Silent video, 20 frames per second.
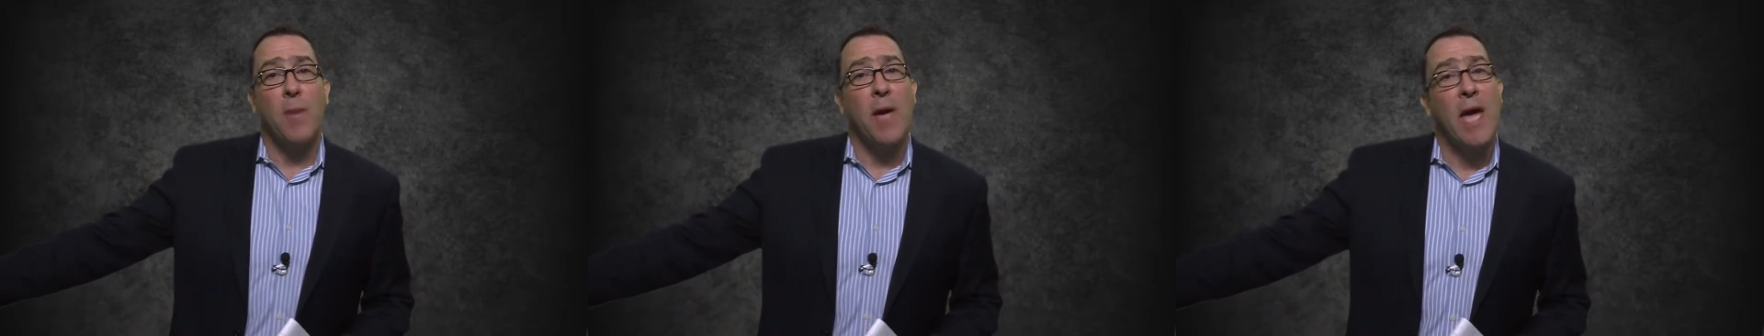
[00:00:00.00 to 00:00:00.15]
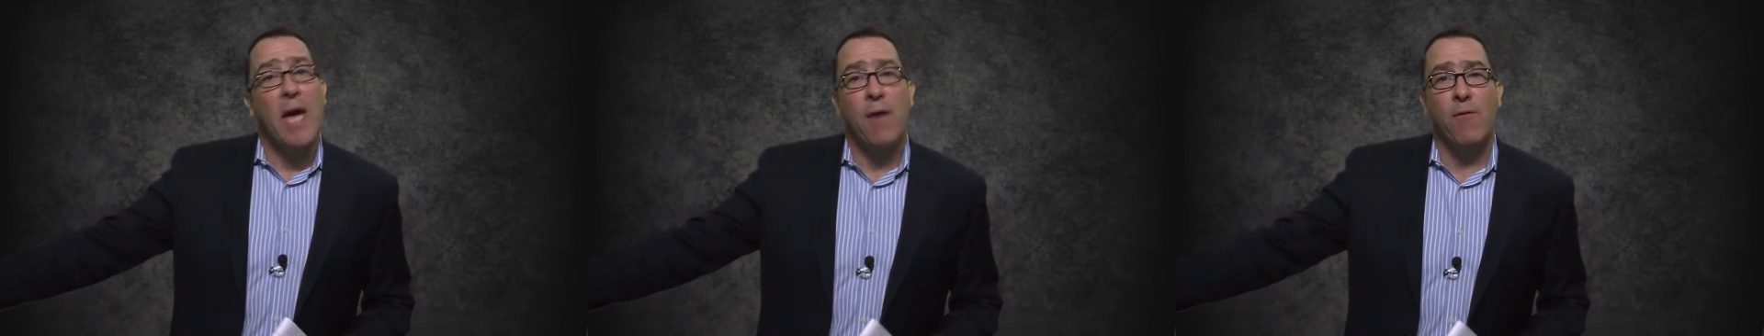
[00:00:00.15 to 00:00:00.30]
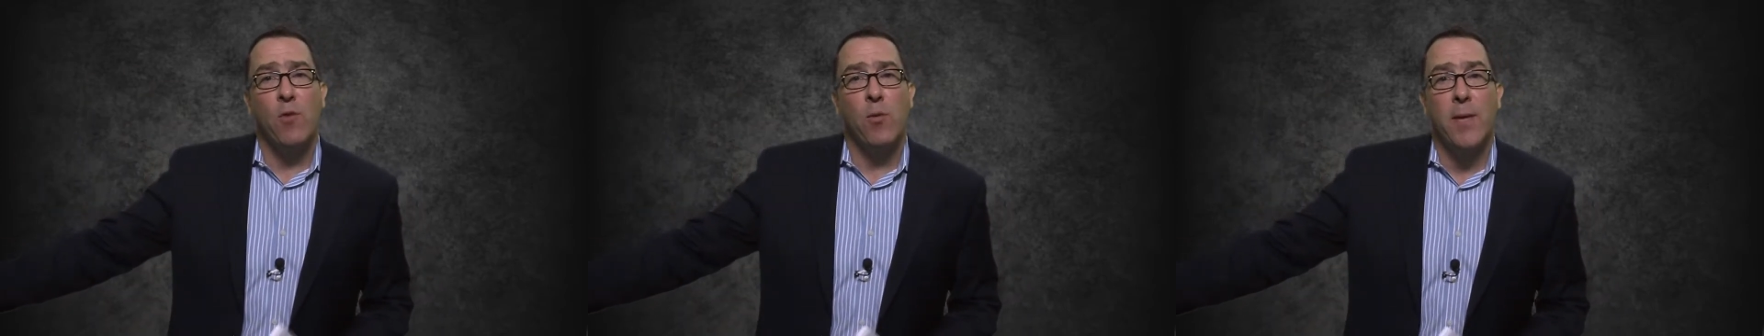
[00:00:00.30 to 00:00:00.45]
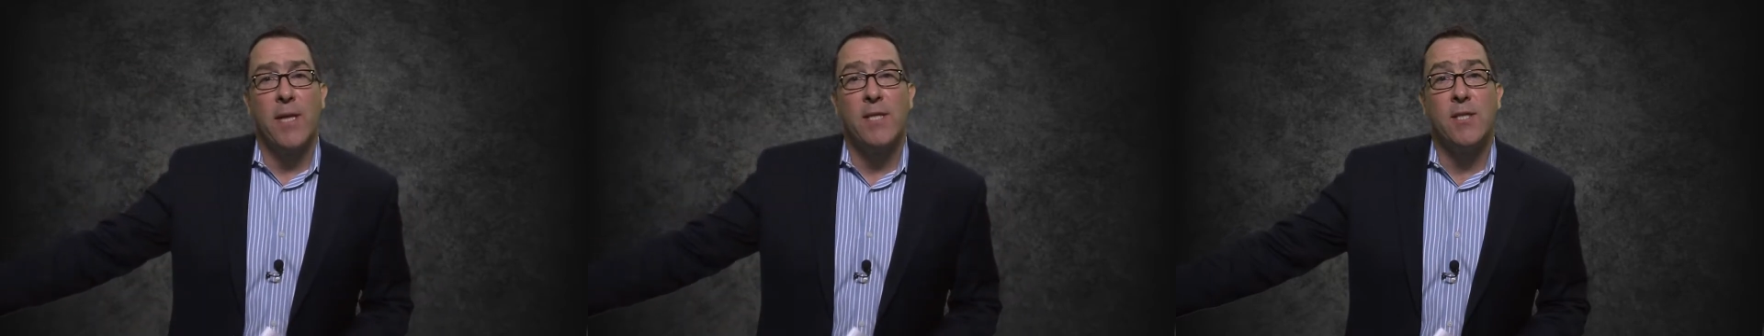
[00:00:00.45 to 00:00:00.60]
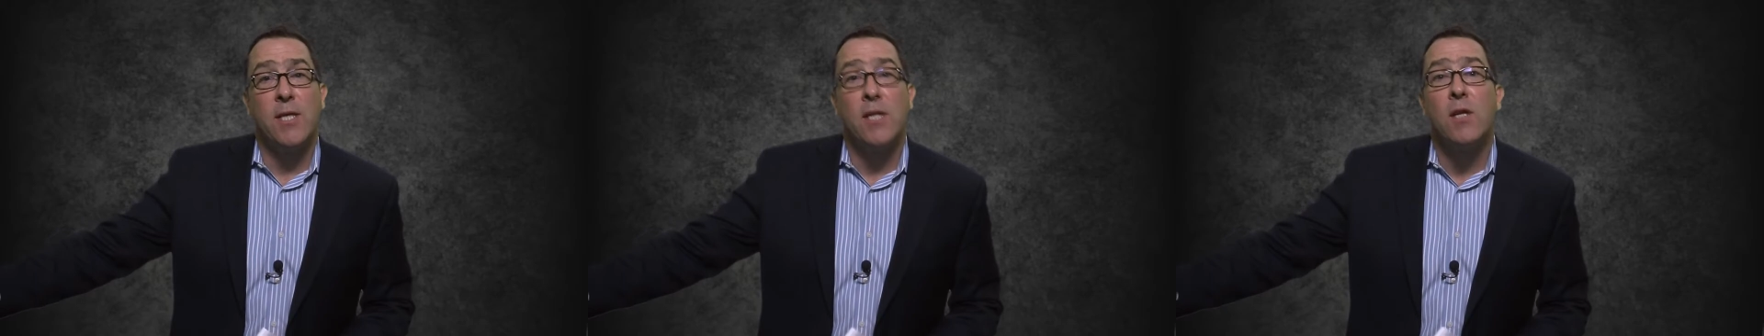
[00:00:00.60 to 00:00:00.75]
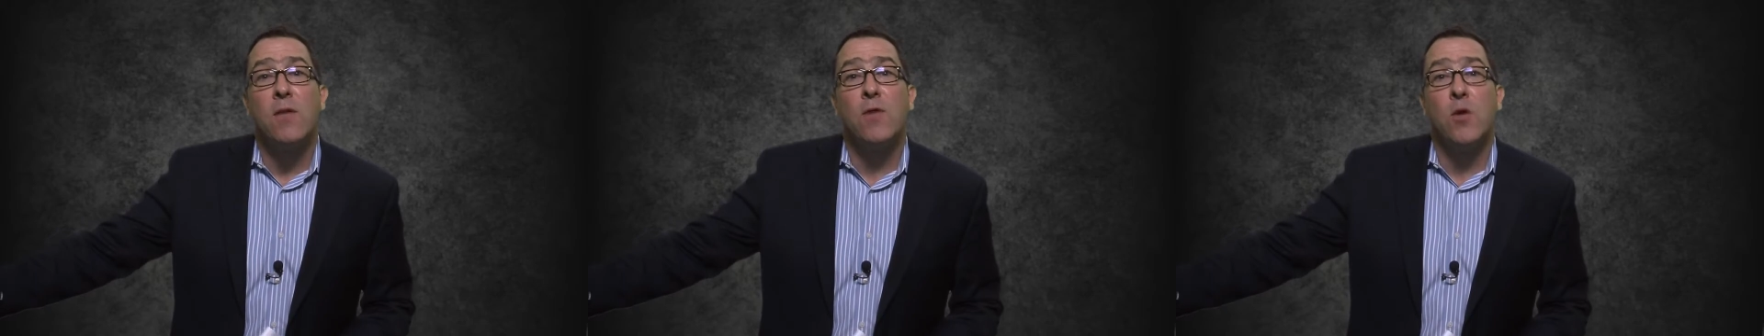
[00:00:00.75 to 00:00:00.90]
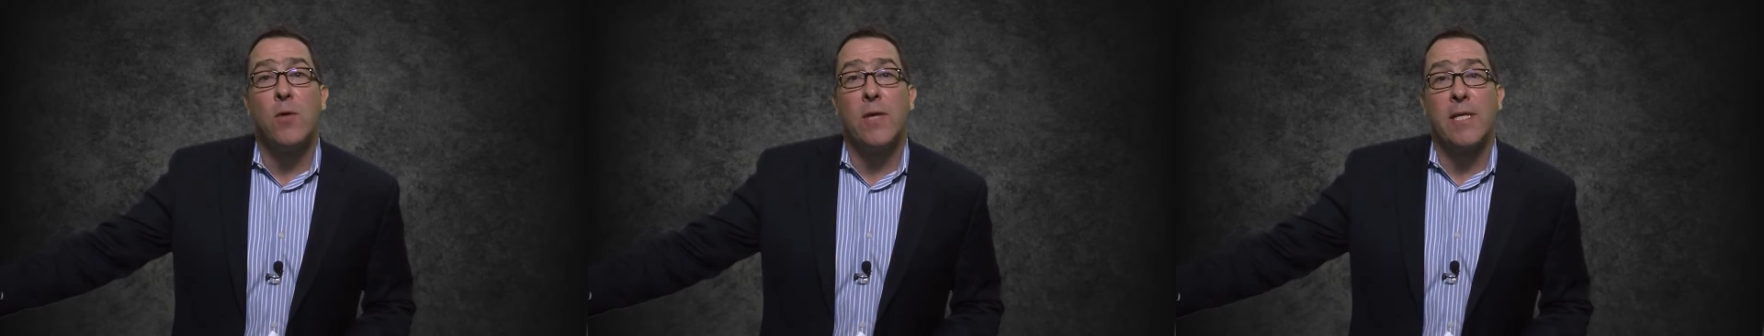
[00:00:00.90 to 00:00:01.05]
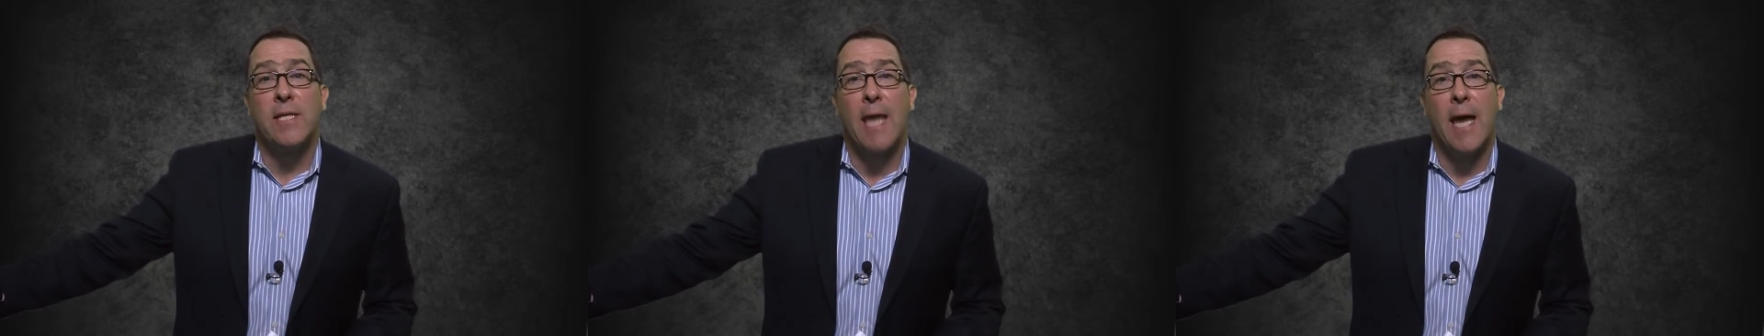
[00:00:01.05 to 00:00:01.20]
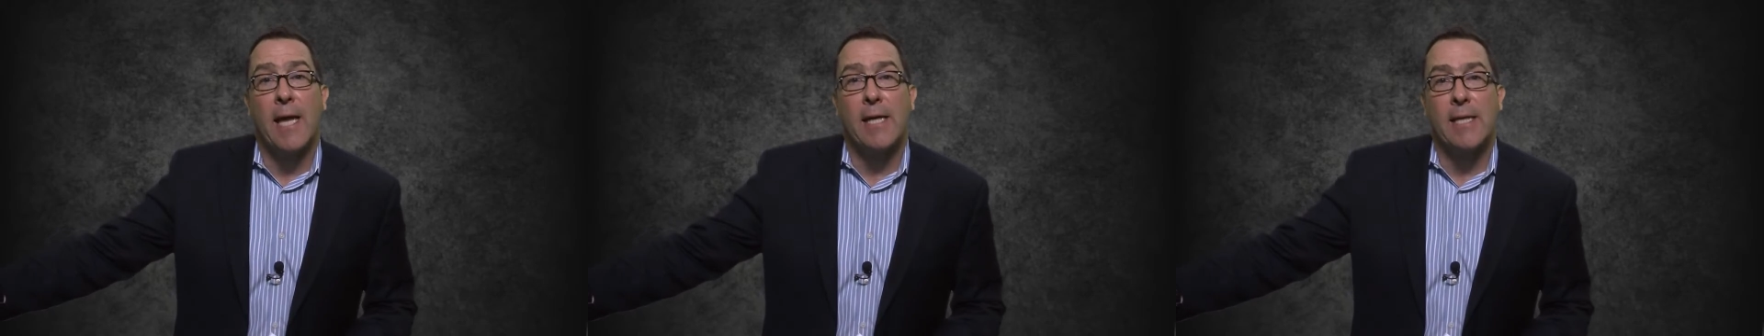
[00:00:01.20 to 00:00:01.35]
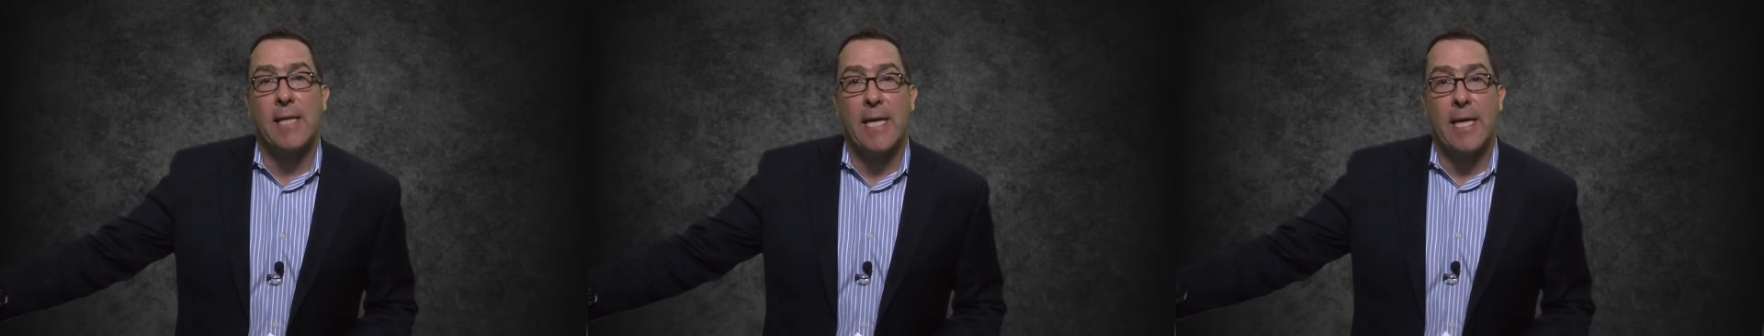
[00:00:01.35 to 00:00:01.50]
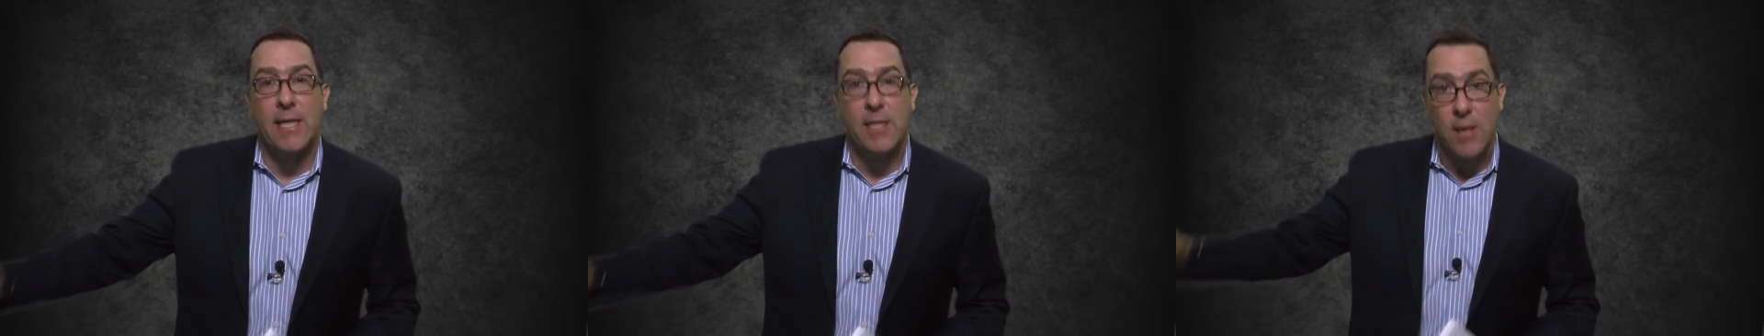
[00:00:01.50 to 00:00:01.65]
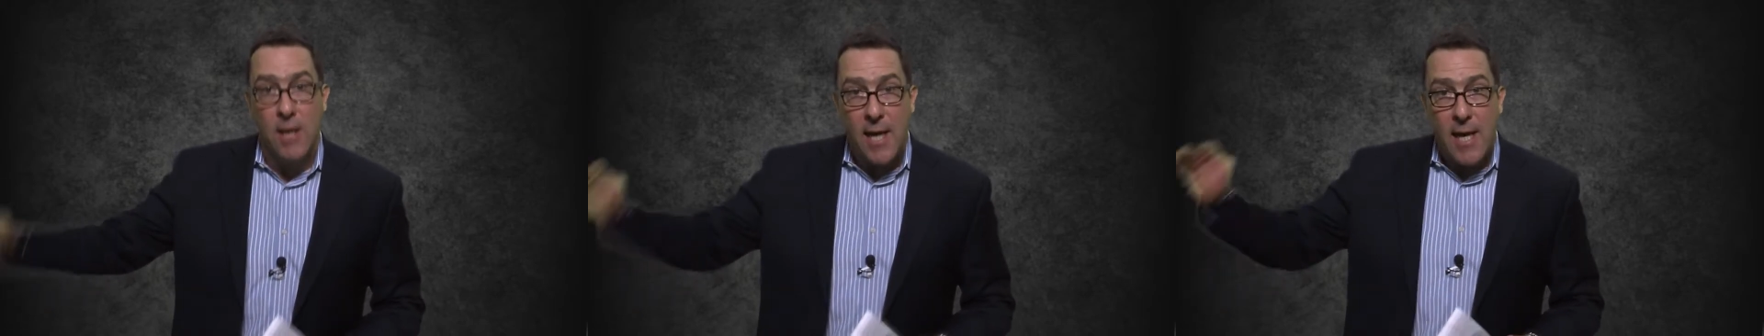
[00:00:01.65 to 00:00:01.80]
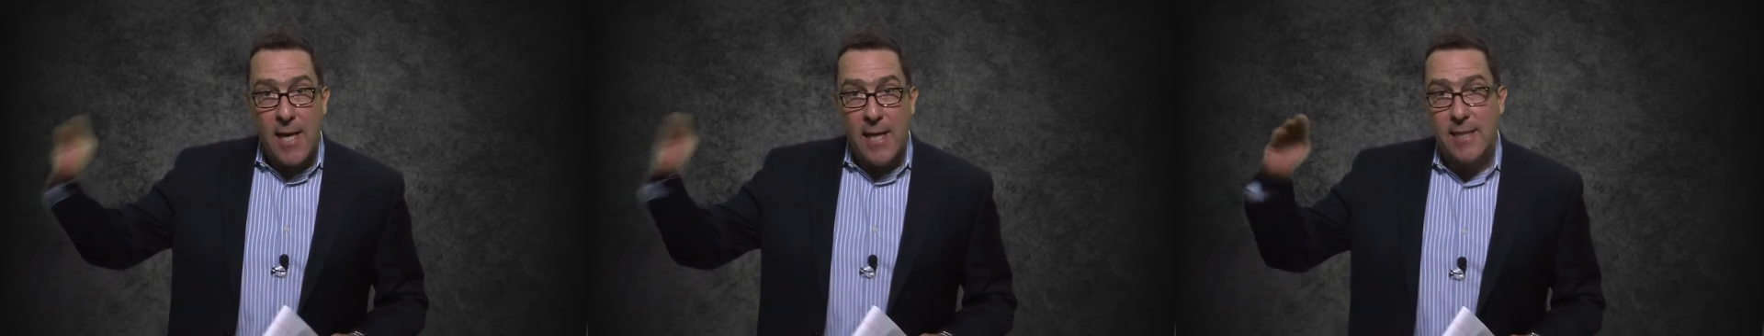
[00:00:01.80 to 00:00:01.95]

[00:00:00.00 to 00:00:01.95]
behavioral-based interviewing techniques